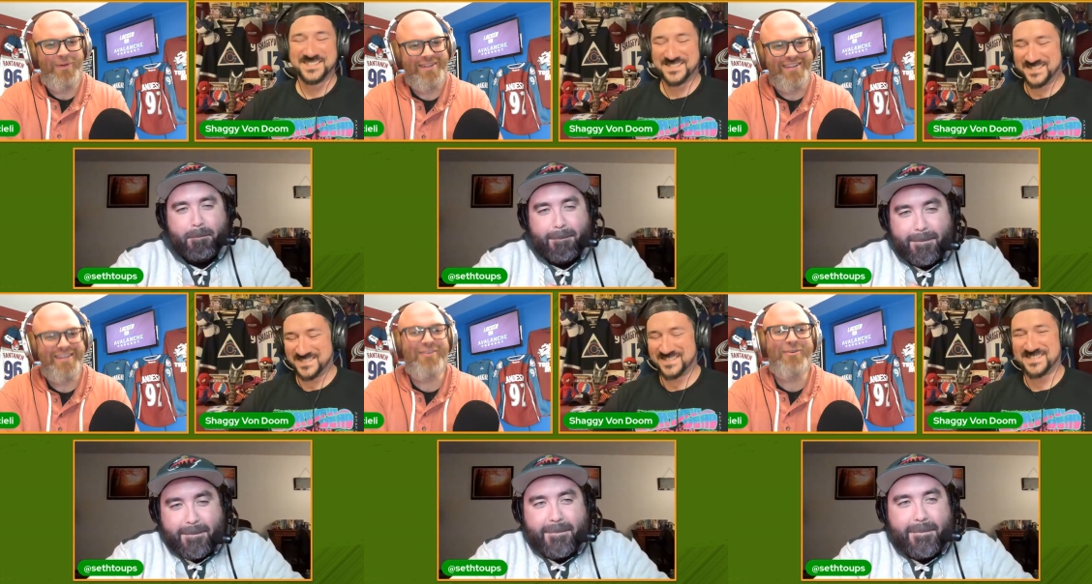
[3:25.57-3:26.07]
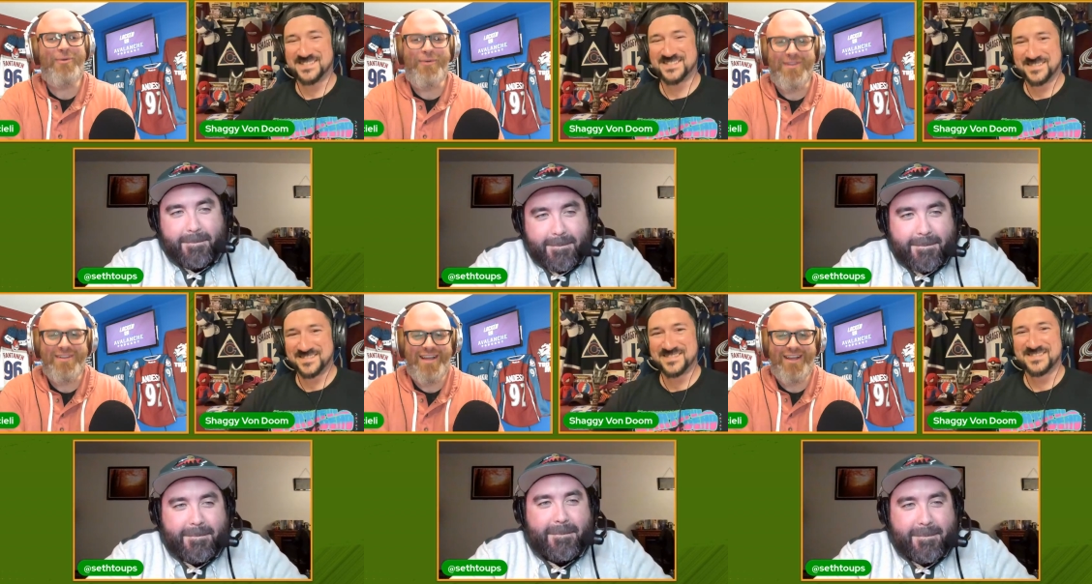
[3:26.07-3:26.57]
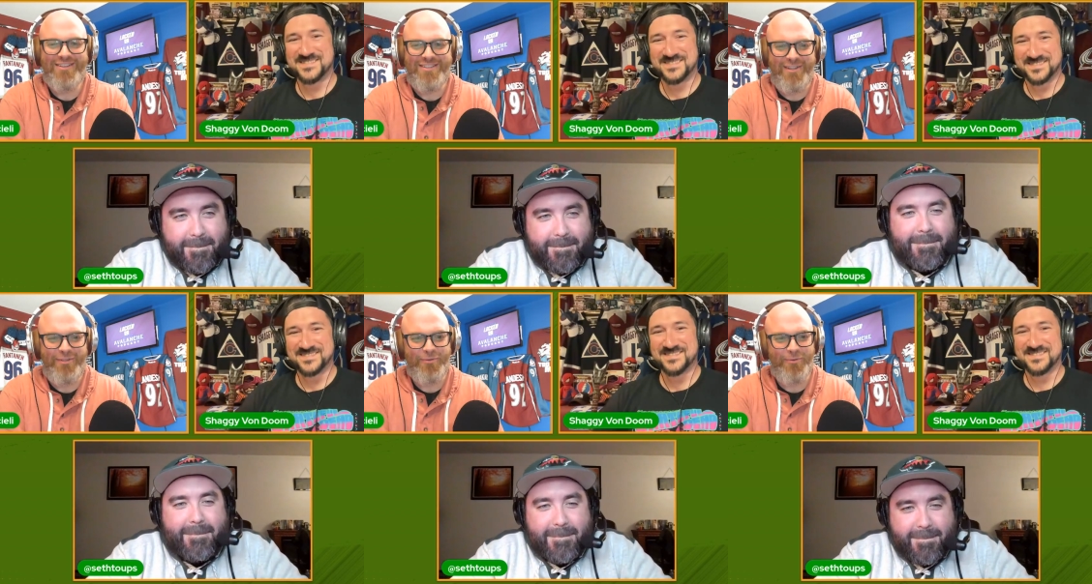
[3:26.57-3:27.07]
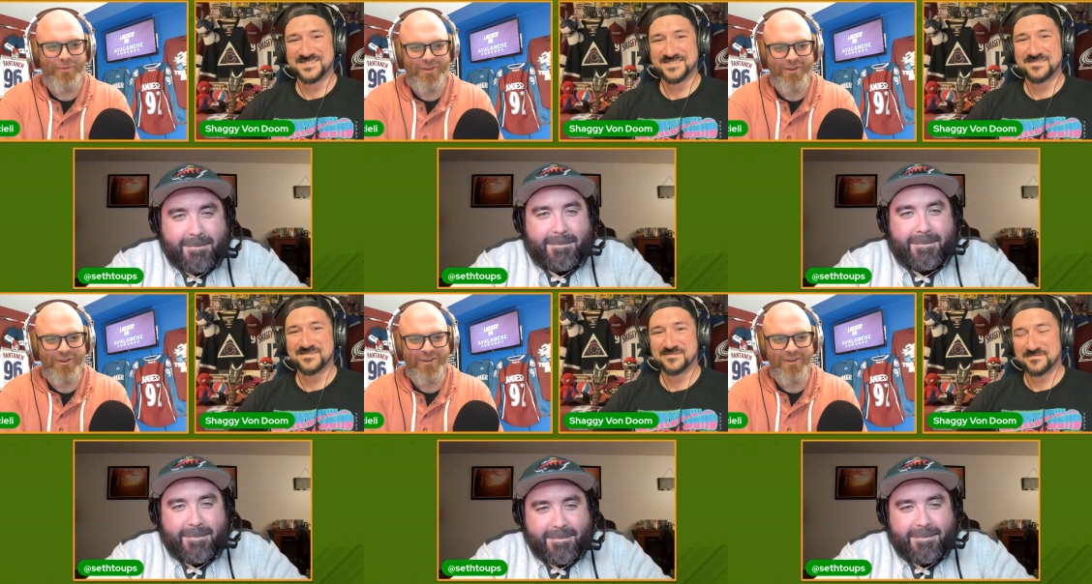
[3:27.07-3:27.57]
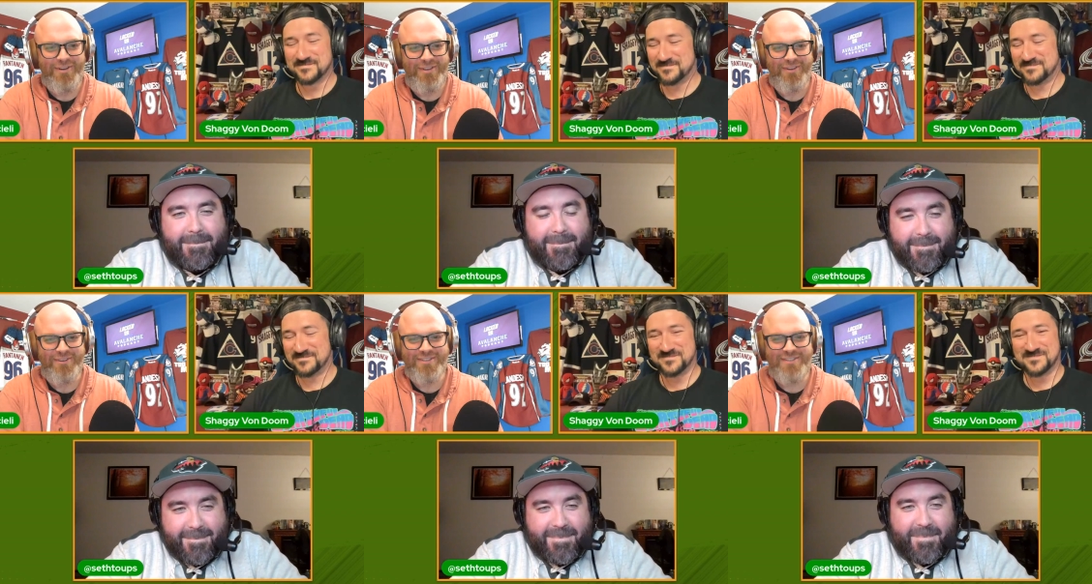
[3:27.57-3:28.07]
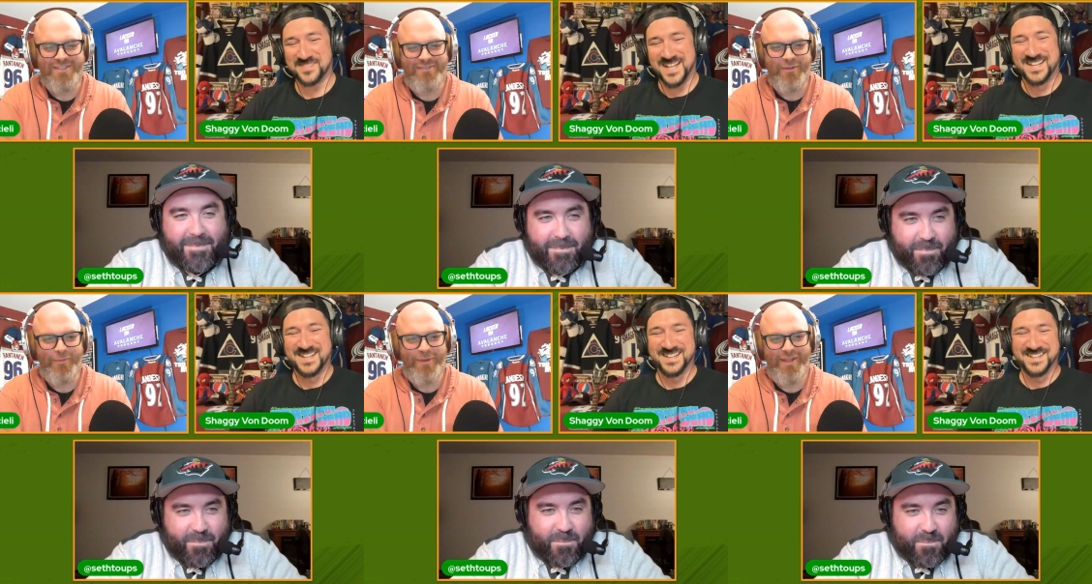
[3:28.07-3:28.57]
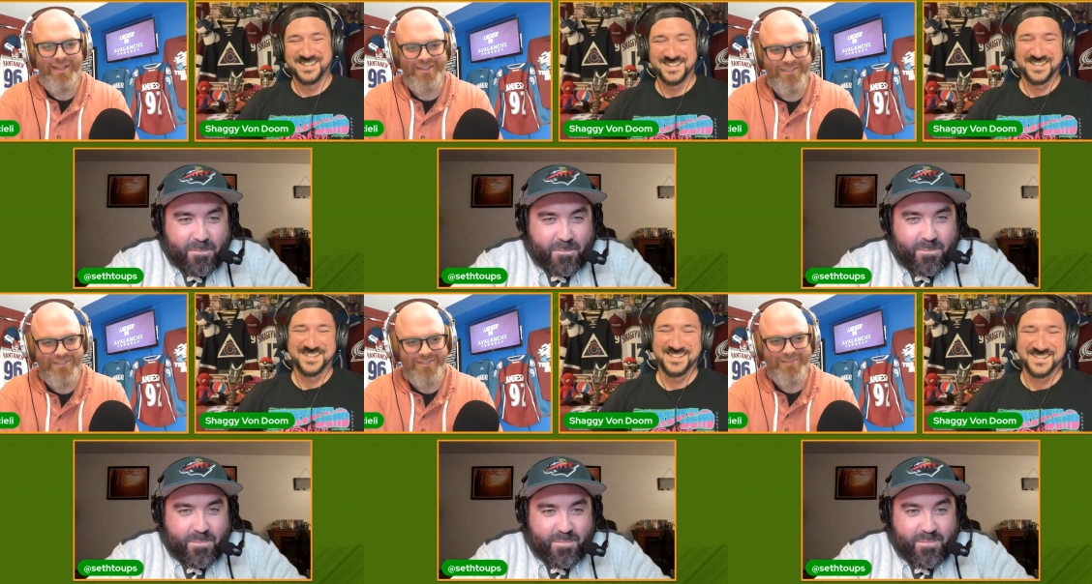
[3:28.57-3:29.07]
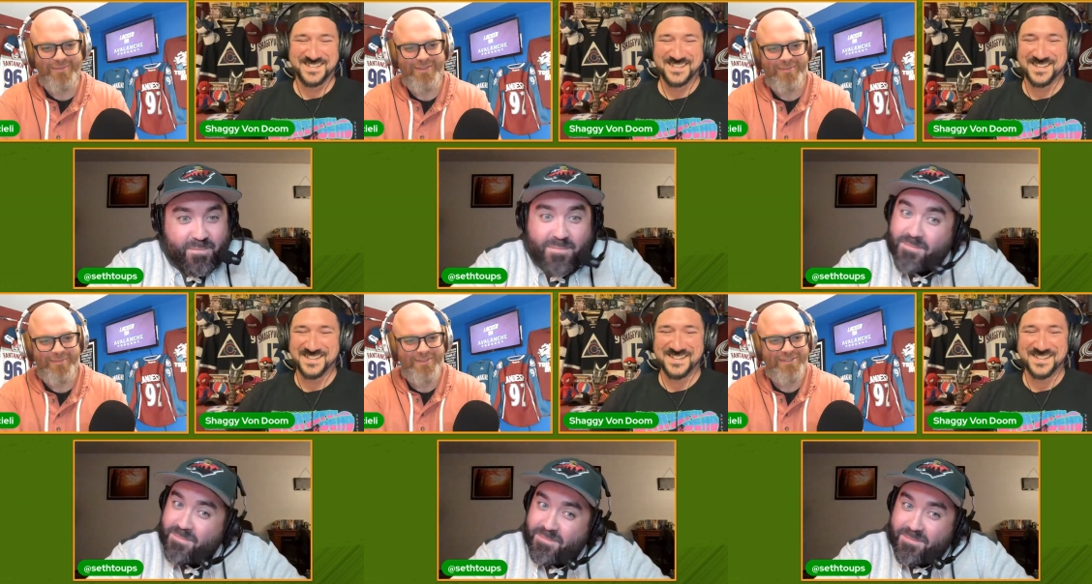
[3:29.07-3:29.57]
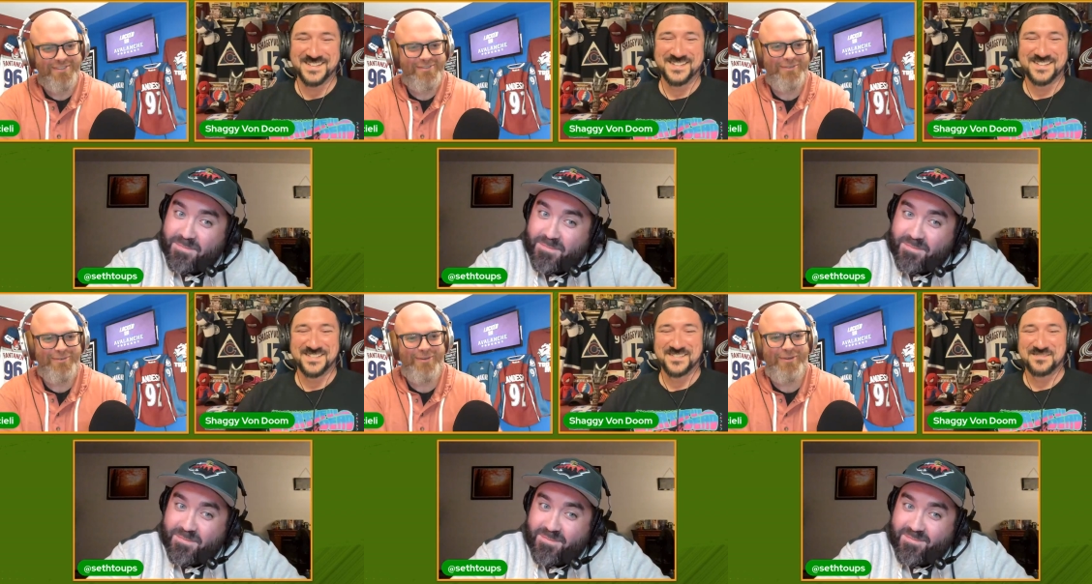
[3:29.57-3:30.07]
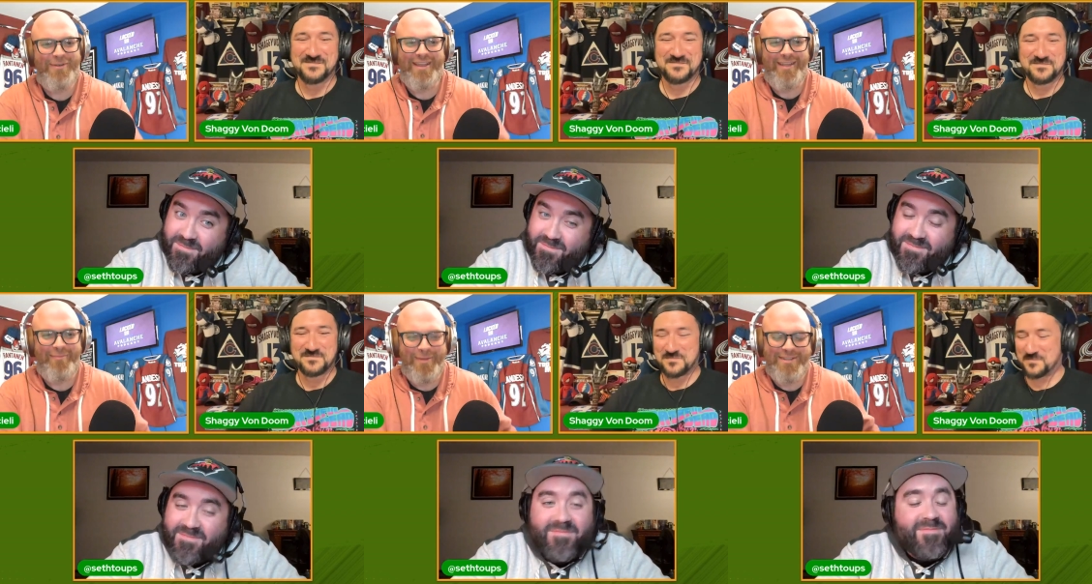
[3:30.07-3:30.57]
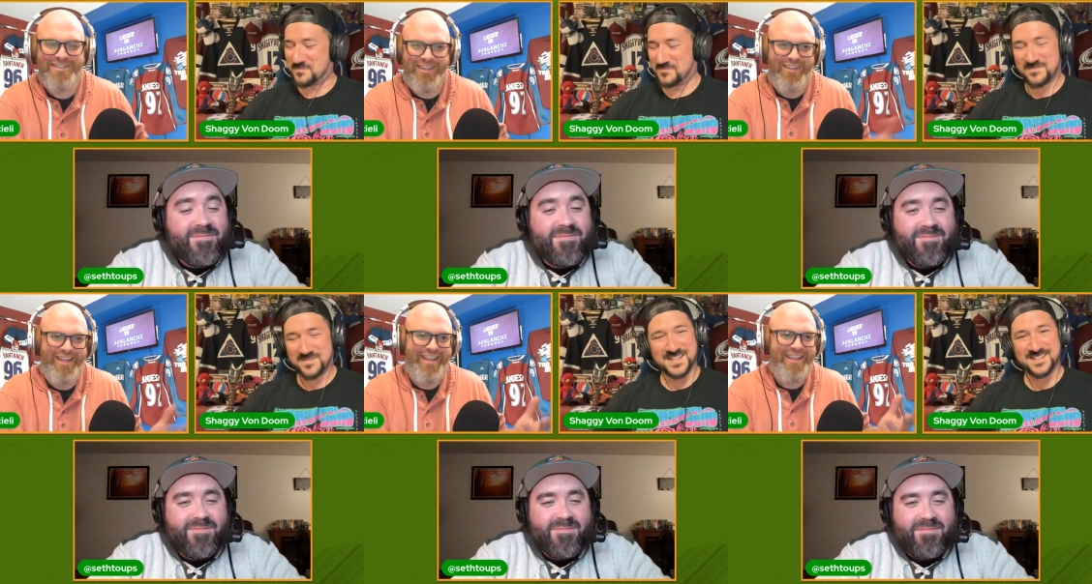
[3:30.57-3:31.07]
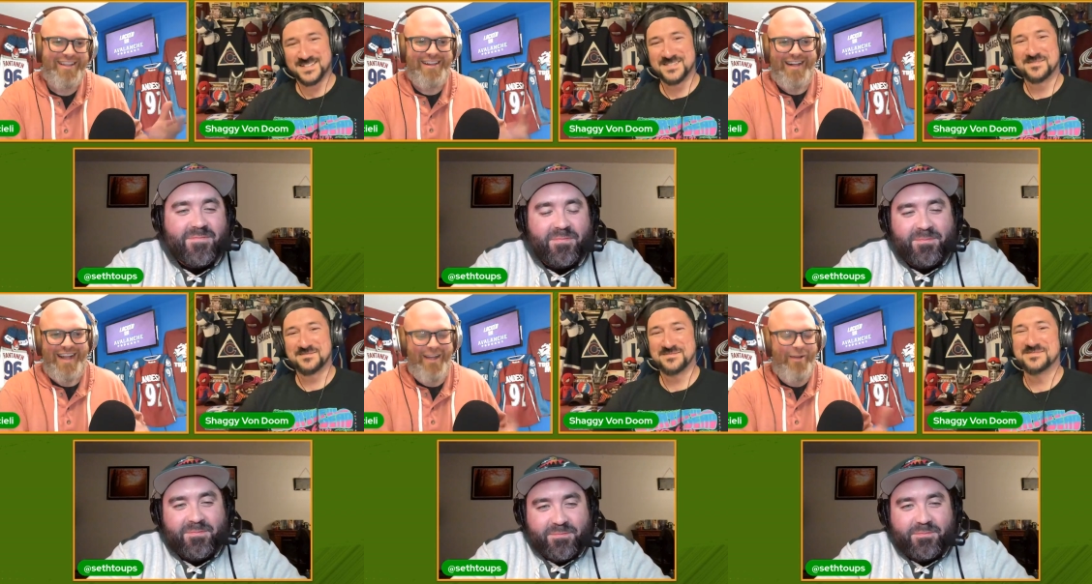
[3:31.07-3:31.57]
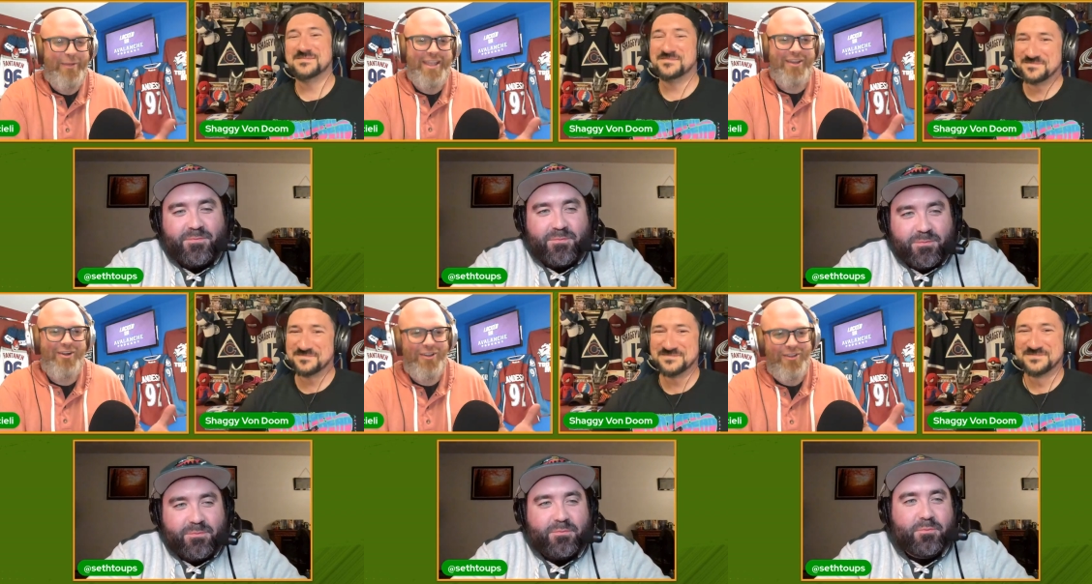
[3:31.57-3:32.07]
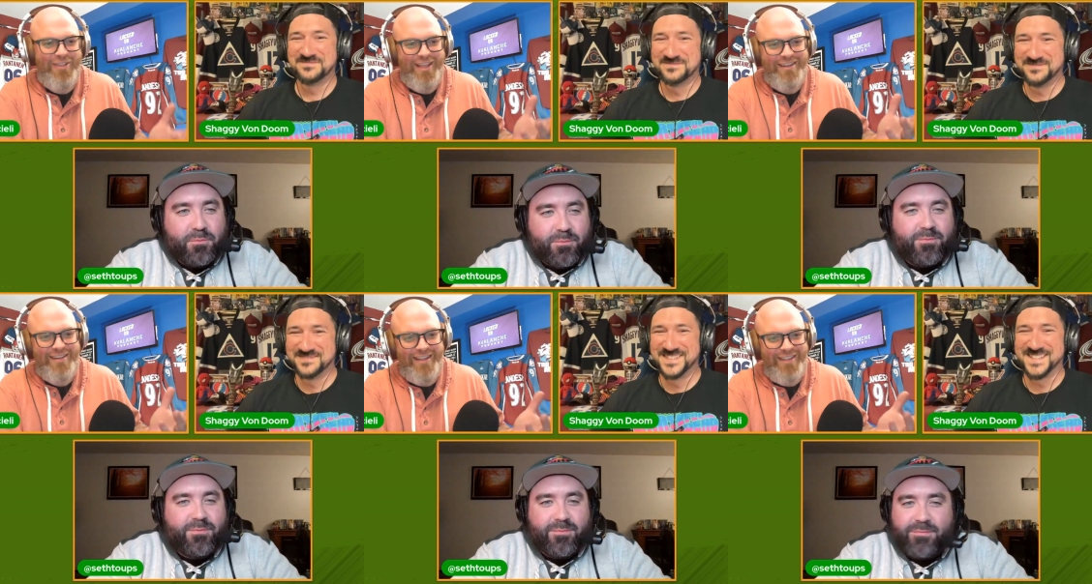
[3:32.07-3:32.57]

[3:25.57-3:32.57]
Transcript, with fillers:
Speaker 1: Did Kyle see through your deceiving ways? Ooh, okay, but still, hey, we can't argue that. I